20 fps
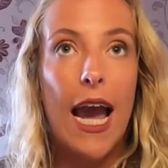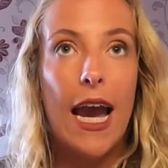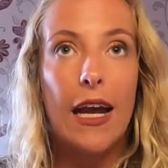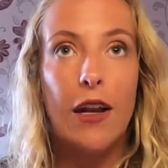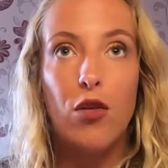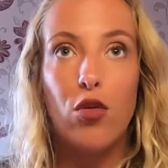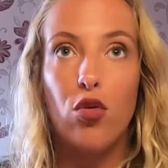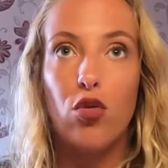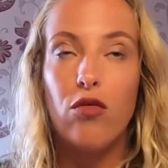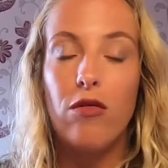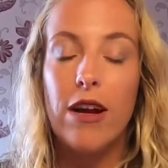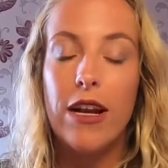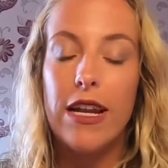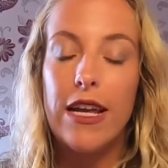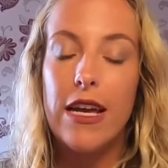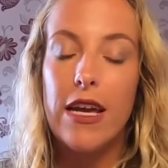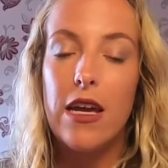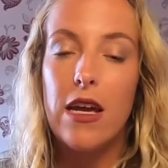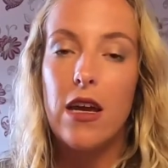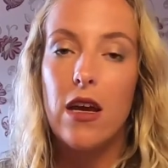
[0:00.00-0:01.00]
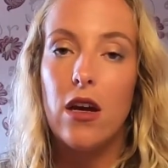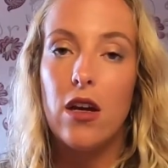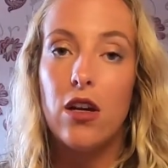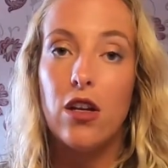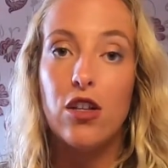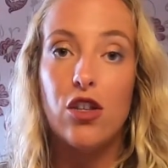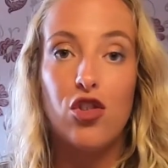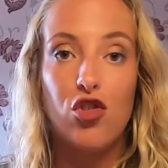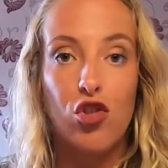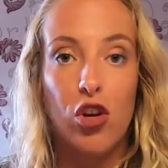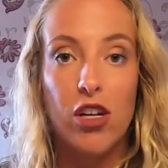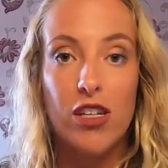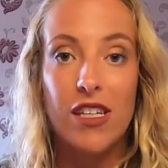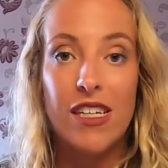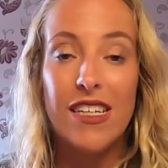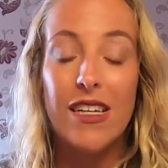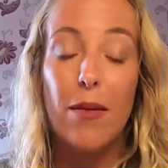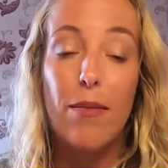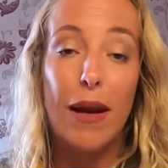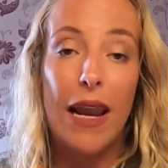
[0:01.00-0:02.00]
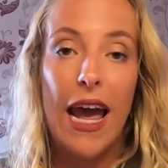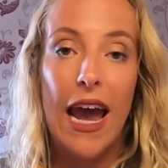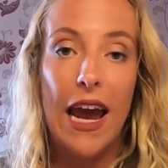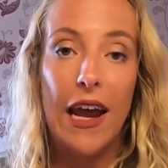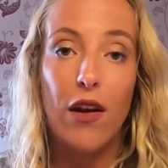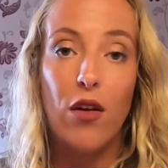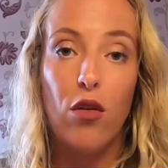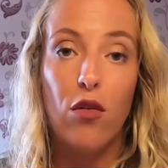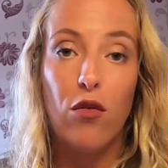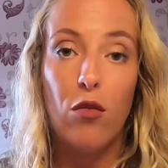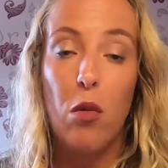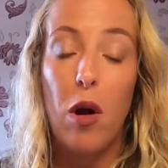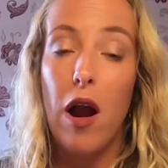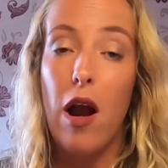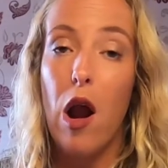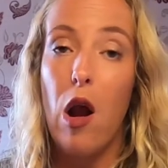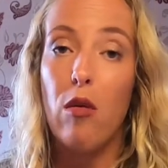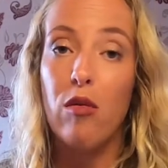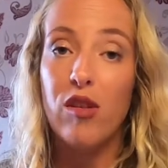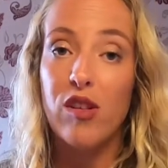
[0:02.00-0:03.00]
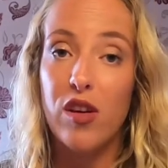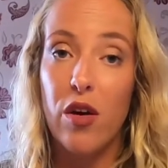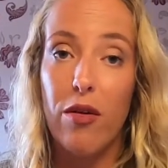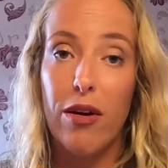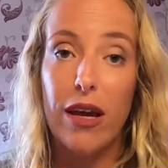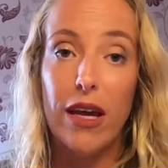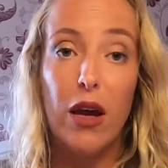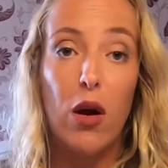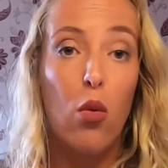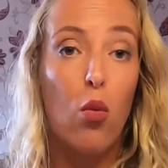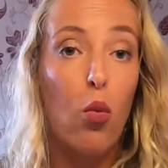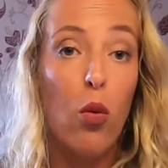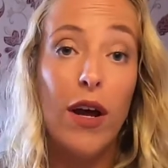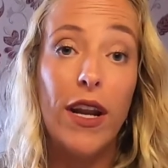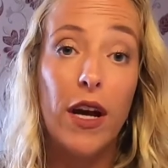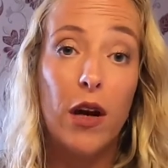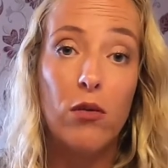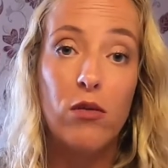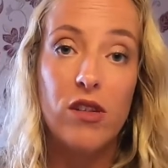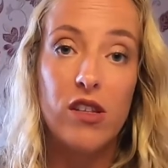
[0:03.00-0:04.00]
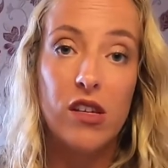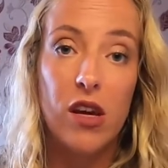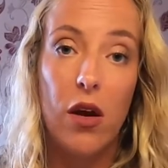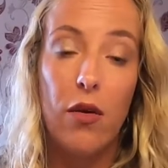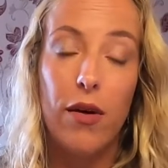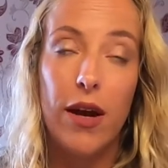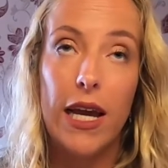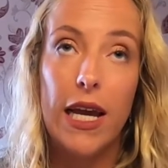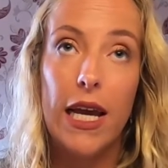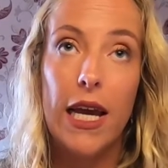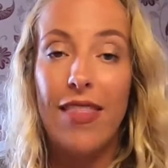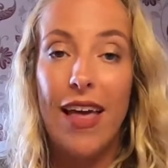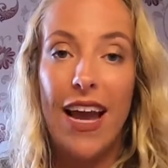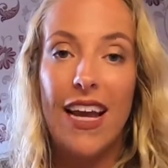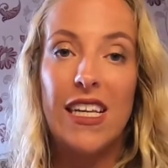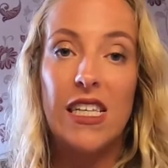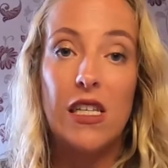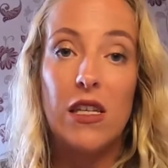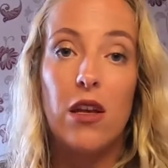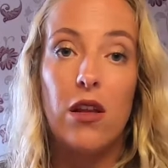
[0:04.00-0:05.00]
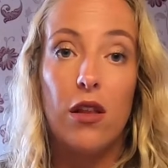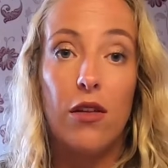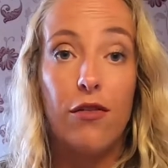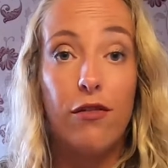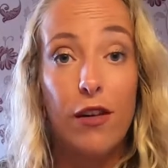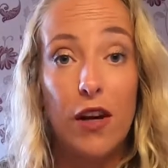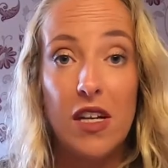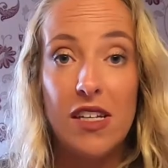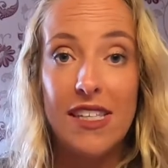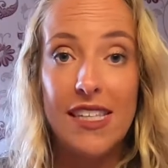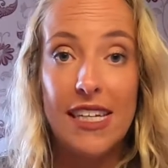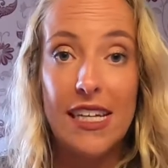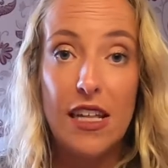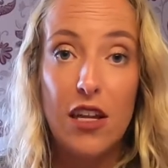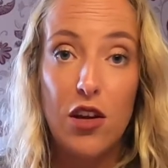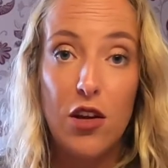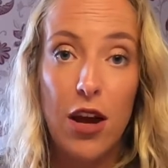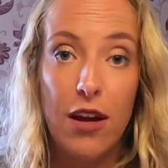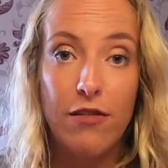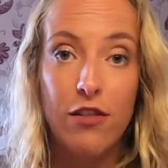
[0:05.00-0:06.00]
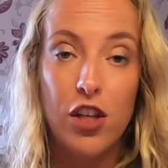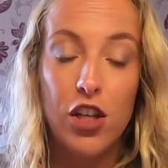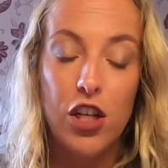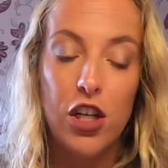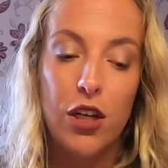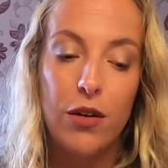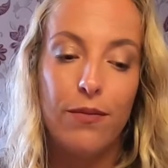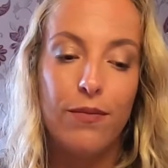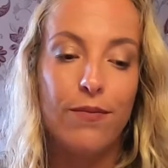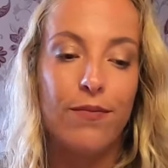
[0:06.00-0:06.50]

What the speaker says: had already constructed a plan of where I was going, when I was going. That is the first thing that you have to do.